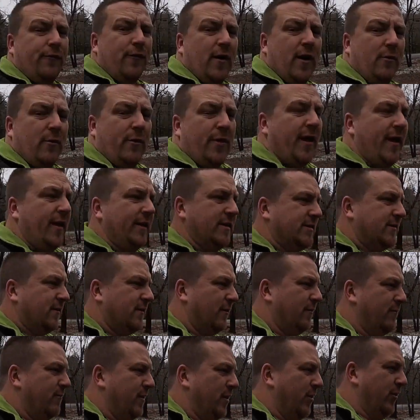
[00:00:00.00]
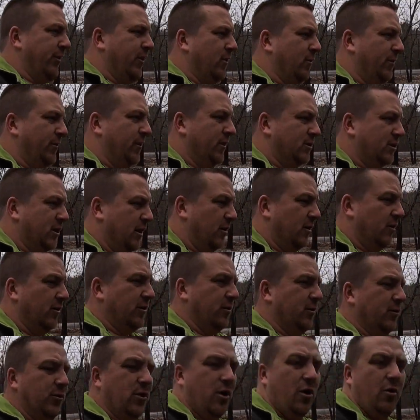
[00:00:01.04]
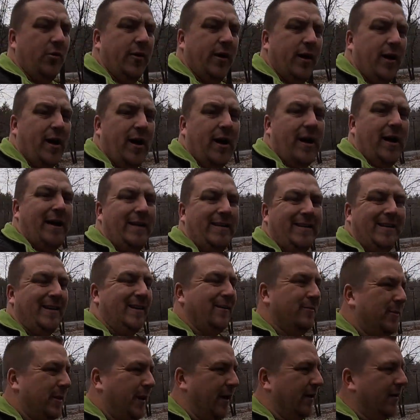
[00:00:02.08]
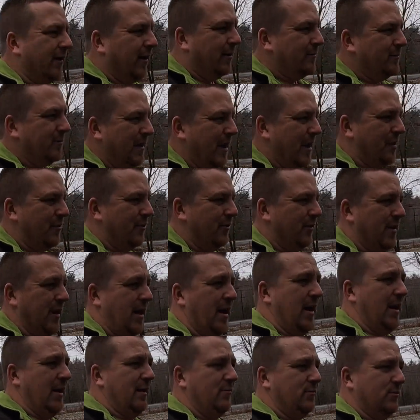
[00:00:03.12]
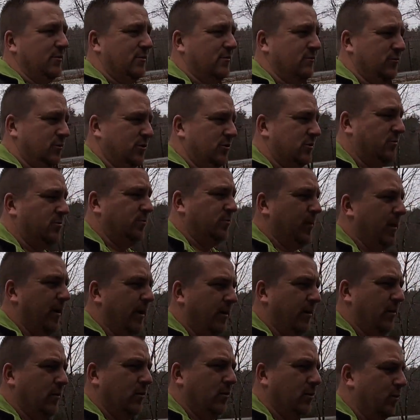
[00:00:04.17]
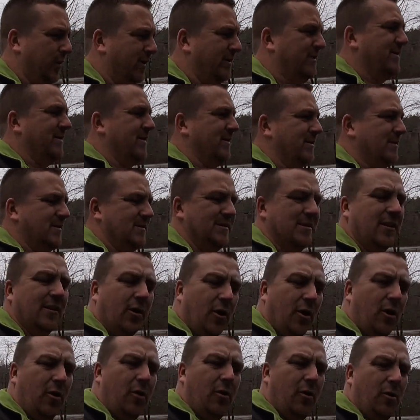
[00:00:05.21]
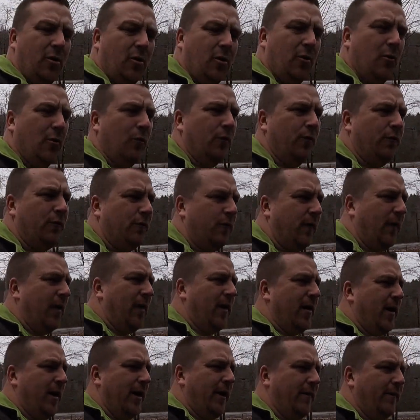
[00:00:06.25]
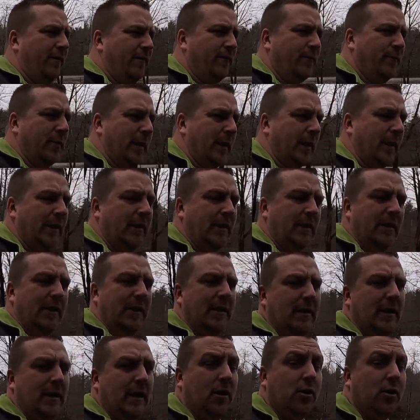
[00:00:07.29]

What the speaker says: For anyone that is familiar with the channel, you'll know that I did pick up the other day, and it was just by coincidence, an 05 PT